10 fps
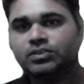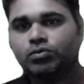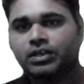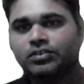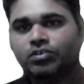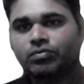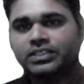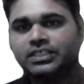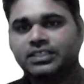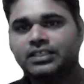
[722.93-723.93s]
one
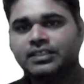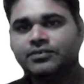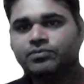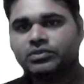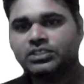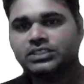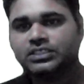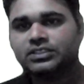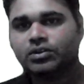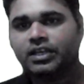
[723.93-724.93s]
chromatid, this
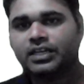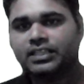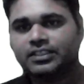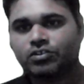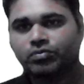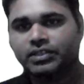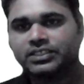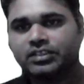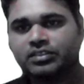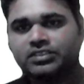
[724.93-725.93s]
is the another
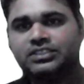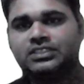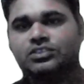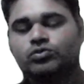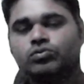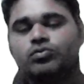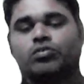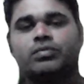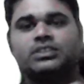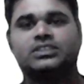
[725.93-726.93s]
chromatid. These 2
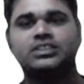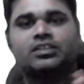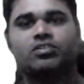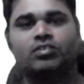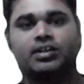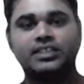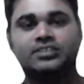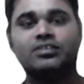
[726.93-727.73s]
chromatids are called as the